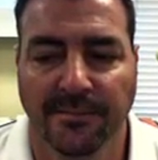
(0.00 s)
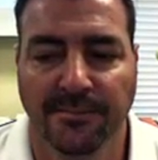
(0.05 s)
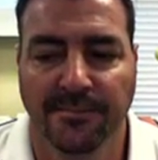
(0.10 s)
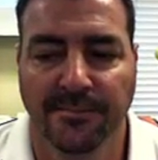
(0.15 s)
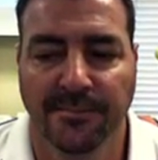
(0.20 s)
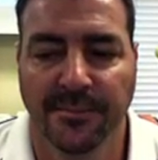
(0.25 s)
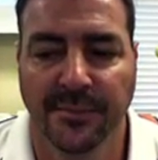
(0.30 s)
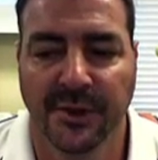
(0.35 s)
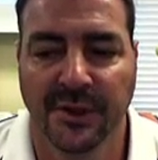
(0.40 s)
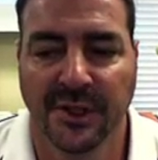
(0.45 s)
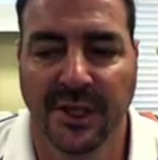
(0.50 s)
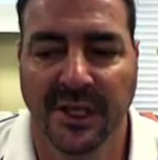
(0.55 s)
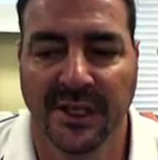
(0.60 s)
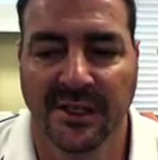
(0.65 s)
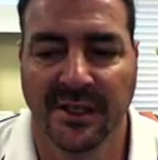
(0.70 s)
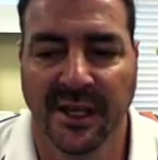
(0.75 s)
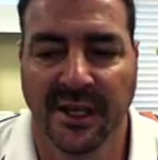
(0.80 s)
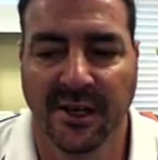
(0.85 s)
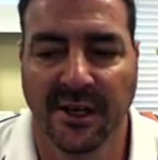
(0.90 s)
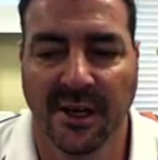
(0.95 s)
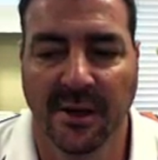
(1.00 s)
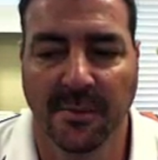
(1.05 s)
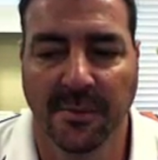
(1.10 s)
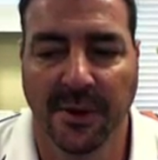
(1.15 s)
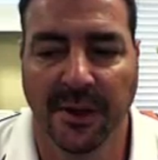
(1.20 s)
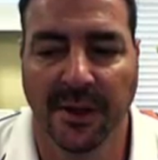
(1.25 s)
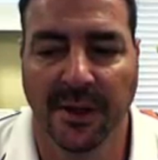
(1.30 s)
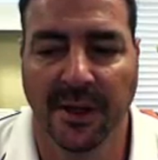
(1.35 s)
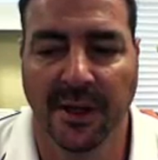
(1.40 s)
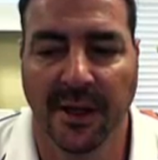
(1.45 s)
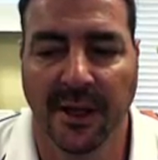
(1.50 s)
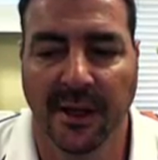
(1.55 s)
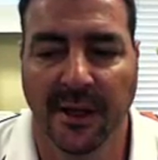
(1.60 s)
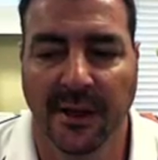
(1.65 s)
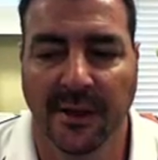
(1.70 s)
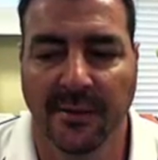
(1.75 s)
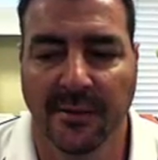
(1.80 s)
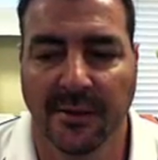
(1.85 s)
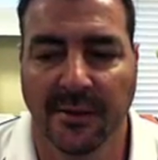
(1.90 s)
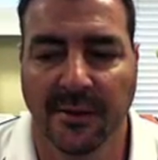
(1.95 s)
change that up.
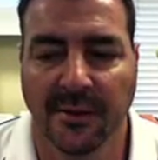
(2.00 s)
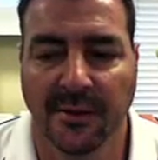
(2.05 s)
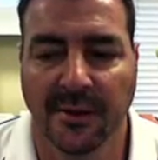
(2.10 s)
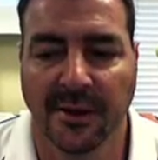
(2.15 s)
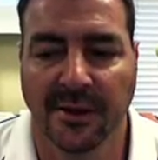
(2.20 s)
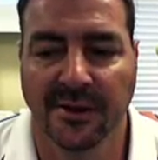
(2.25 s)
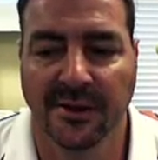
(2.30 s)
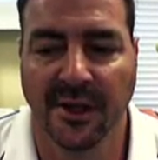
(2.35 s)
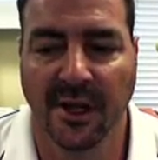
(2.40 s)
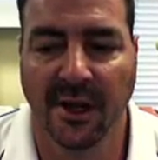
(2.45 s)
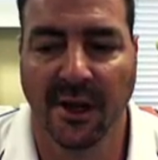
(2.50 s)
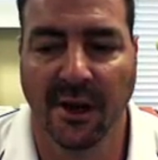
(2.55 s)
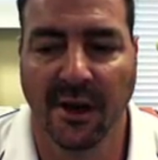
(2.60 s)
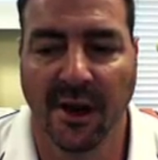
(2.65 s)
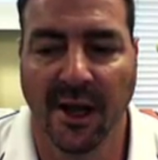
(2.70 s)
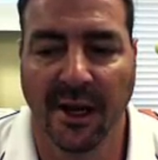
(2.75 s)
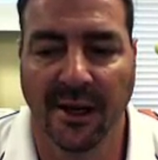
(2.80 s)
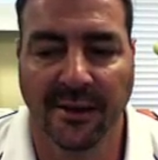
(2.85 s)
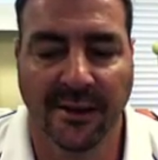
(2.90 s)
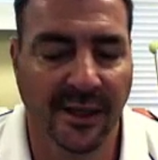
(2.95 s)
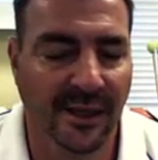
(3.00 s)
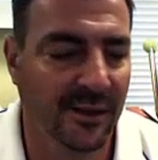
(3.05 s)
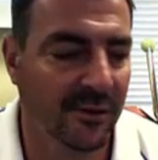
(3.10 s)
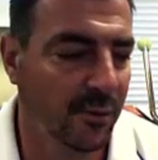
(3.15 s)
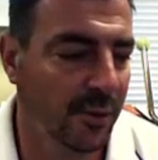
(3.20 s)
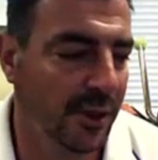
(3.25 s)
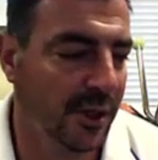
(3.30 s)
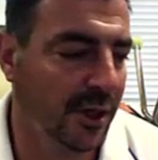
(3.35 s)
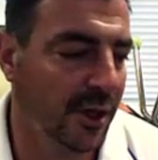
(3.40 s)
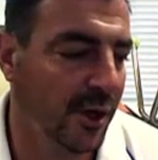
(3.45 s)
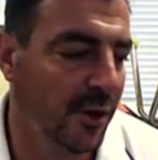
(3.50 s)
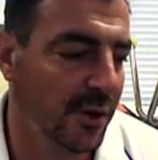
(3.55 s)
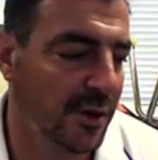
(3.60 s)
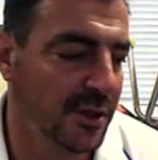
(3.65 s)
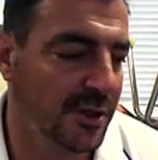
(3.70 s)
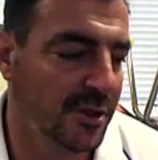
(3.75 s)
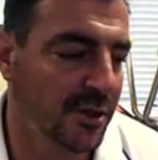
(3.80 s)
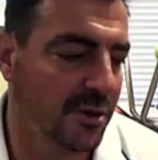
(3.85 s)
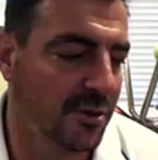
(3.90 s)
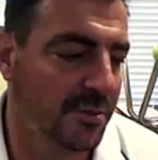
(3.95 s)
There's a lot of things we can go
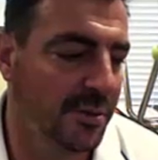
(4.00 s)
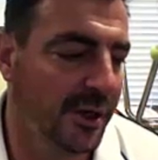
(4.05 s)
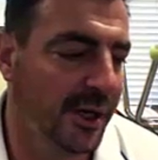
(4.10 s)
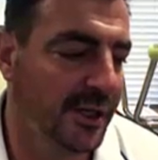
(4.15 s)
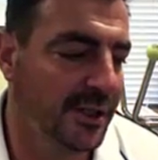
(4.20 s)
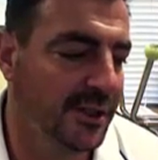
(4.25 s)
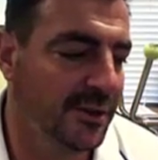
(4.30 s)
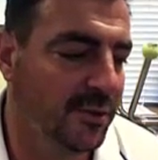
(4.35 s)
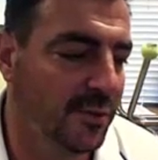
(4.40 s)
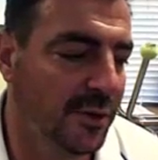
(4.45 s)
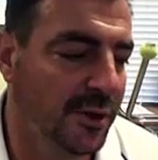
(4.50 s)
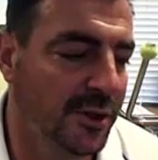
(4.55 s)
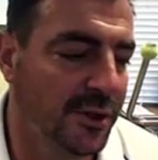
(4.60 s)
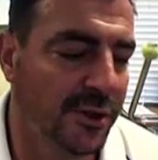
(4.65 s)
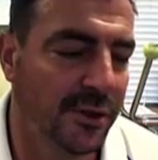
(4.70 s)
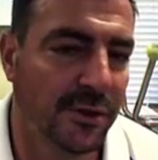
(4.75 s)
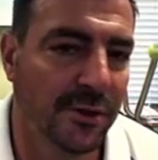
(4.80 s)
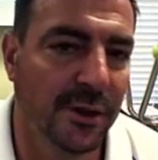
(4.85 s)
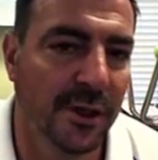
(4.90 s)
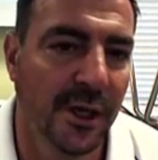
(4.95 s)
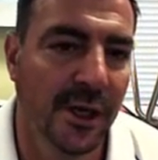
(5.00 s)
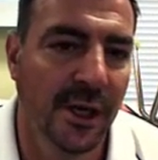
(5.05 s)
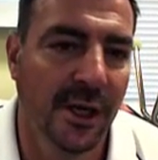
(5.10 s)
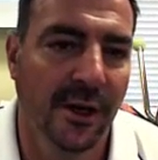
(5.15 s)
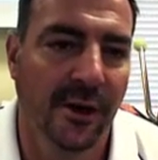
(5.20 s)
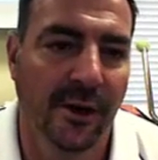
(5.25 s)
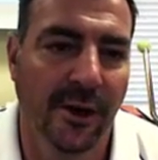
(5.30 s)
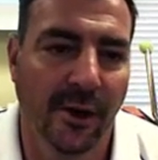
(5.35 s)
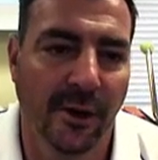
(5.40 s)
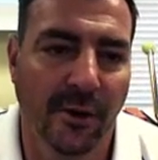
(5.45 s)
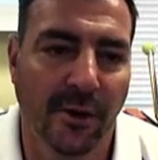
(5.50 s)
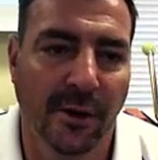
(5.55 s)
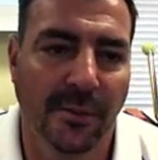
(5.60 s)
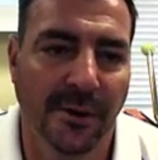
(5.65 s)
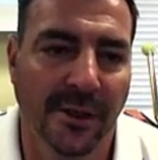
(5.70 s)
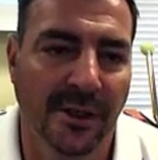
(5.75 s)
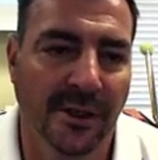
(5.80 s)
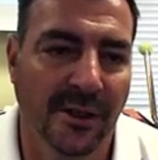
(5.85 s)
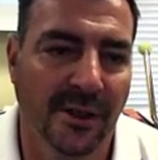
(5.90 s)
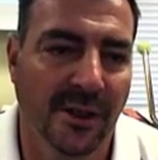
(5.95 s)
into, but I just wanted you to know, I mean,
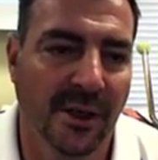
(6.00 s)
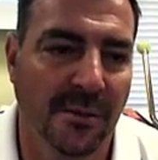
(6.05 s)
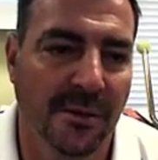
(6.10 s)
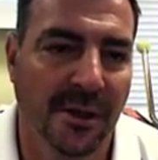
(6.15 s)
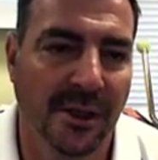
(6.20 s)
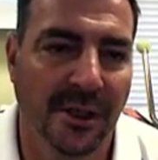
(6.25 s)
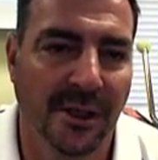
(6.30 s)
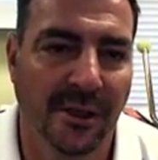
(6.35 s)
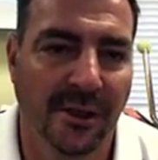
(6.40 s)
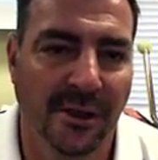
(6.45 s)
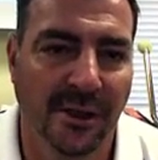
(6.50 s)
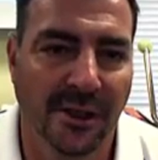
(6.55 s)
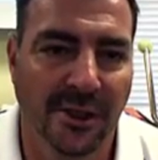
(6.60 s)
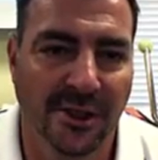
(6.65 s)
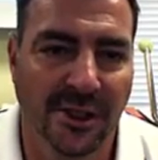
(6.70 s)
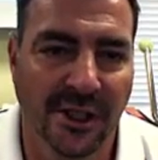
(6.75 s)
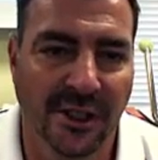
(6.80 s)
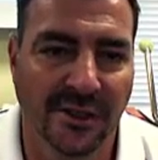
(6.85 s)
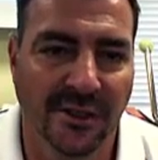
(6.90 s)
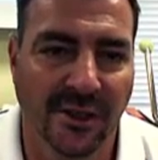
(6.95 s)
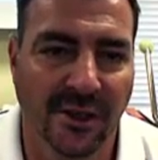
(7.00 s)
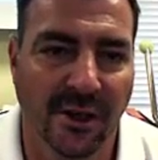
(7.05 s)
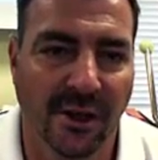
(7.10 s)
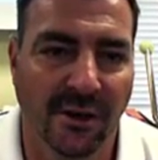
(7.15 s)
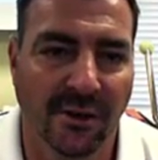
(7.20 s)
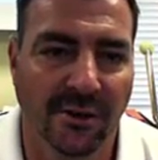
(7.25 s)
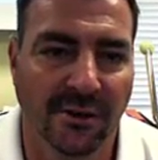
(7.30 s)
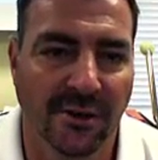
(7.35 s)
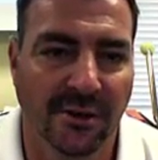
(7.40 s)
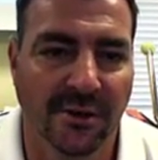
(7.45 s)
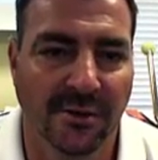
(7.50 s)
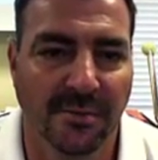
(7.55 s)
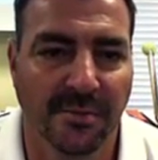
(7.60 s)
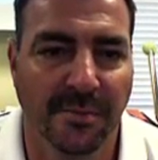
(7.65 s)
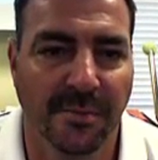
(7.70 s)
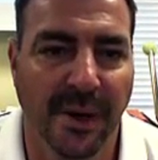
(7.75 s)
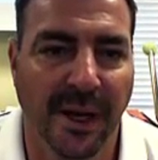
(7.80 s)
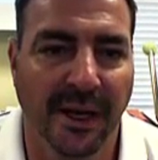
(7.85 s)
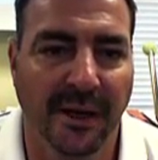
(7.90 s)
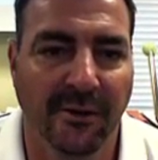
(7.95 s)
you come in here, you can change the color, the
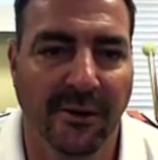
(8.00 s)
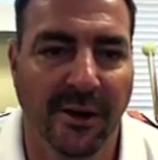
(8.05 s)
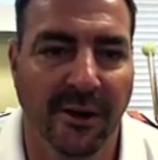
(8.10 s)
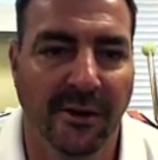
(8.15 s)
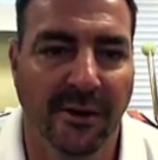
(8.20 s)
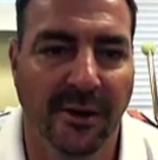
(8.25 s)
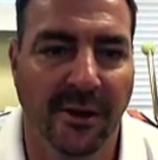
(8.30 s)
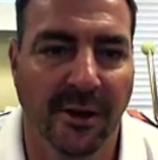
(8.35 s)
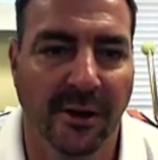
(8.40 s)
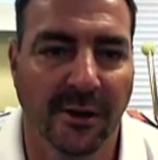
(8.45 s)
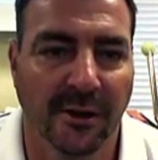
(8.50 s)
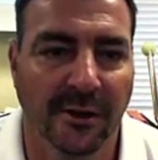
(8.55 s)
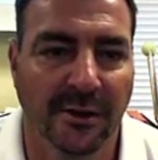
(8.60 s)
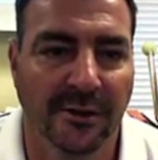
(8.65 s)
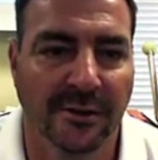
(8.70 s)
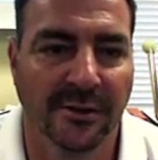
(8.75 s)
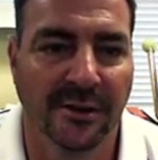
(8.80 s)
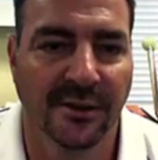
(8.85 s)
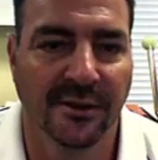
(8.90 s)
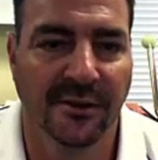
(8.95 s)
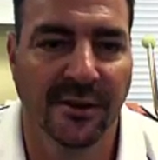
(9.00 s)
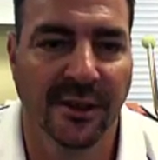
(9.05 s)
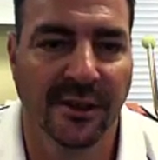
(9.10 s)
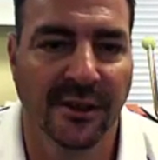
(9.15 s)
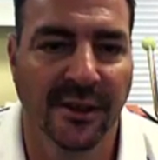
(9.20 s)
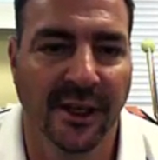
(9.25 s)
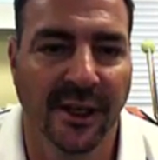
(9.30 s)
background colors, things like that.